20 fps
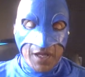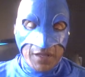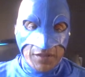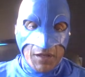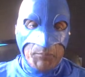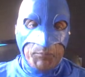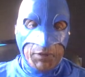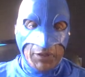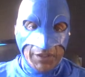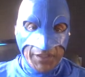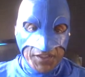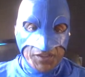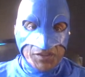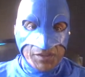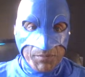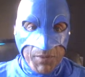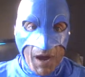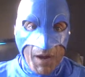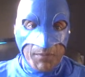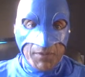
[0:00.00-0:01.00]
the police
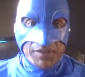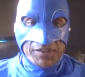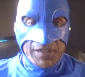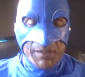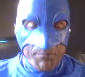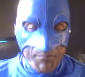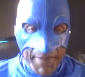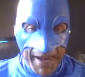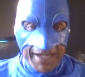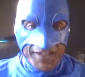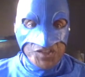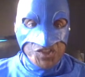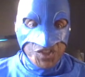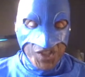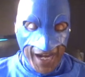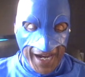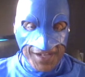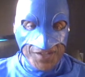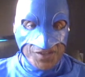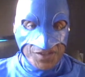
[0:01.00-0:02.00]
department to make
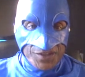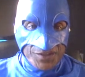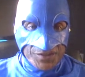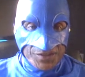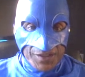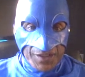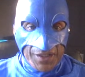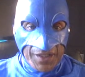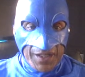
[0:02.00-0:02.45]
changes